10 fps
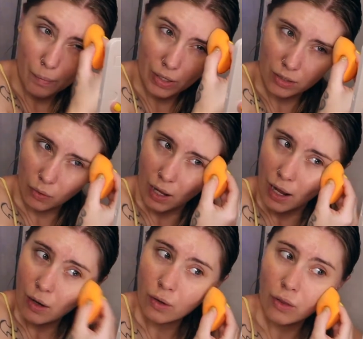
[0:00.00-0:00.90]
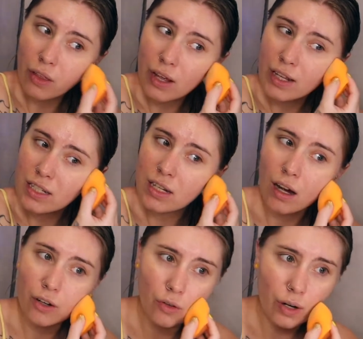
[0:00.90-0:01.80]
mental health is
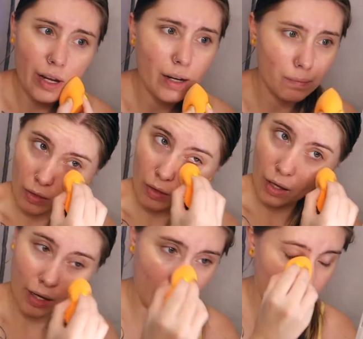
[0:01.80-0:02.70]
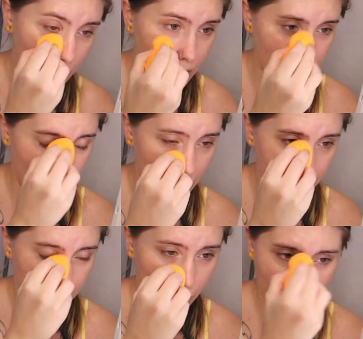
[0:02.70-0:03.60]
not great, then it's kind of
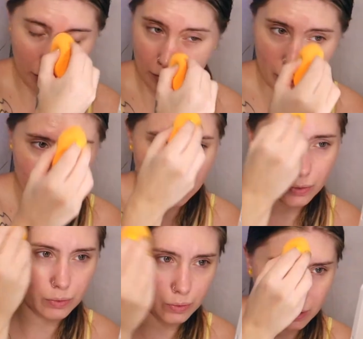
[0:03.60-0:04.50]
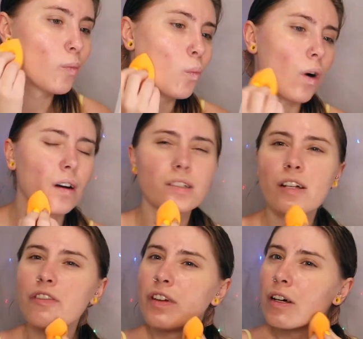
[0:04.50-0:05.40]
hard to want
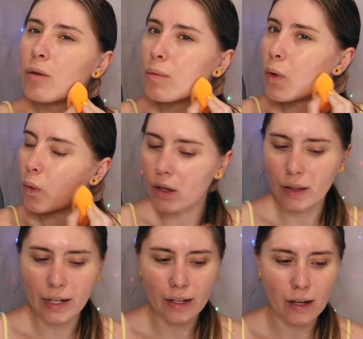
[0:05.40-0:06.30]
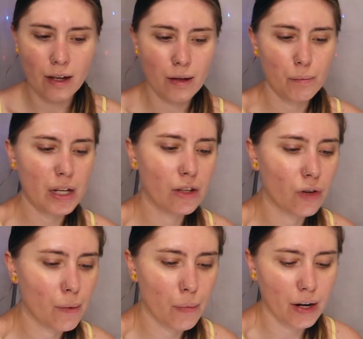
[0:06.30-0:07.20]
to film or like be in the
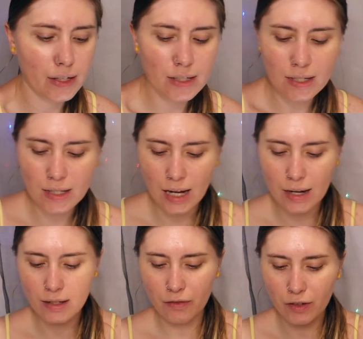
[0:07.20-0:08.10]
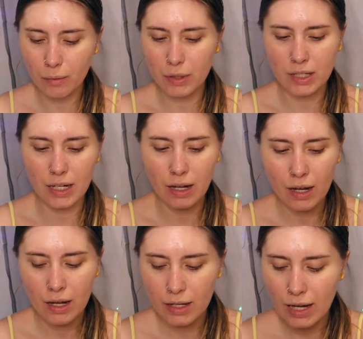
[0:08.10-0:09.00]
right mindset to film, because like
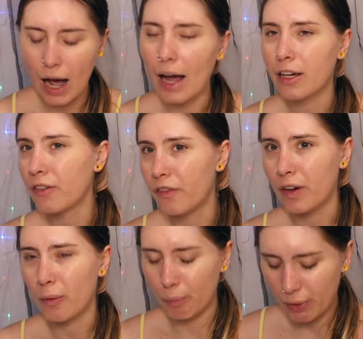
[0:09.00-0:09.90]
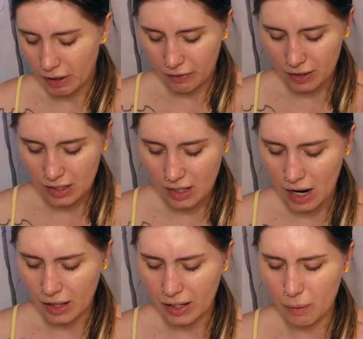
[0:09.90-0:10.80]
yeah, I could film, but if it's
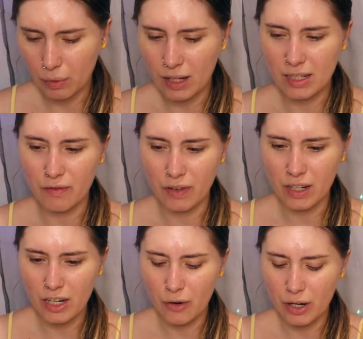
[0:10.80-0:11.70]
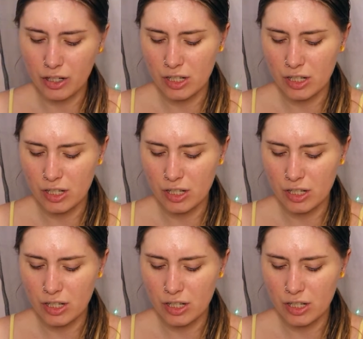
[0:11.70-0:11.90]
not like a pleasant video, it